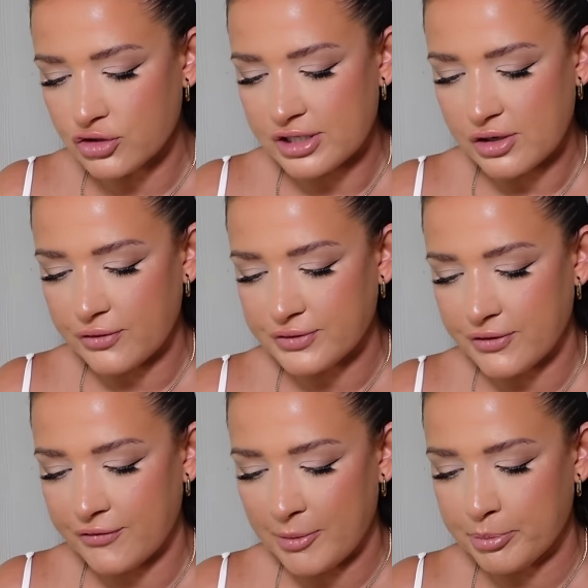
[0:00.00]
soft
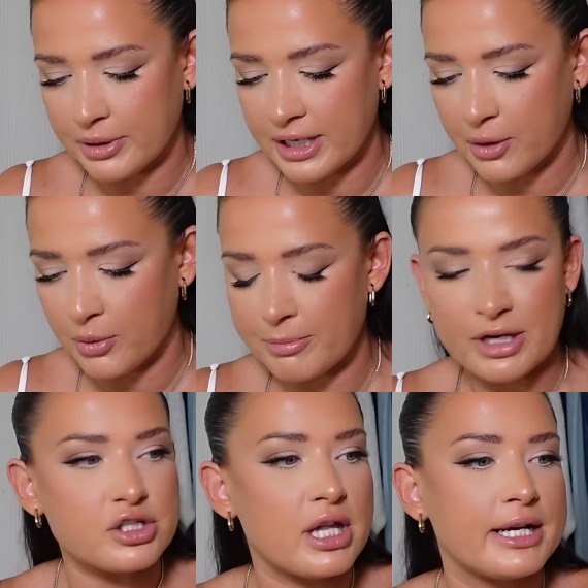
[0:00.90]
fabric with
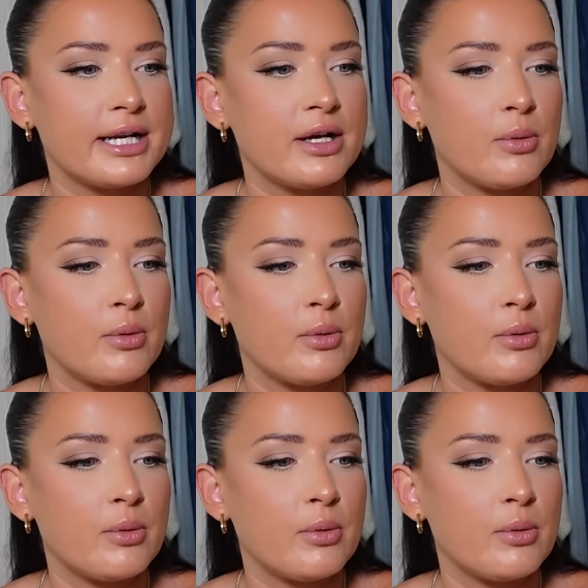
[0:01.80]
mesh lining,